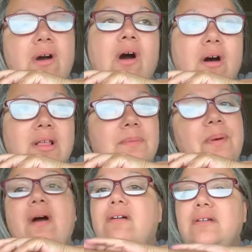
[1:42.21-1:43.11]
all a
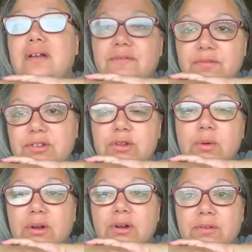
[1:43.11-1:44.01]
part of the
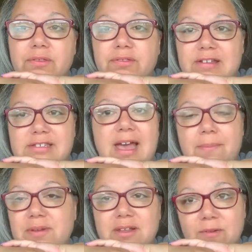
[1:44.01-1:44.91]
new earth that's
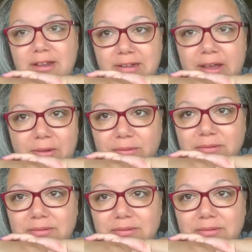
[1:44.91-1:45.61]
happening right now.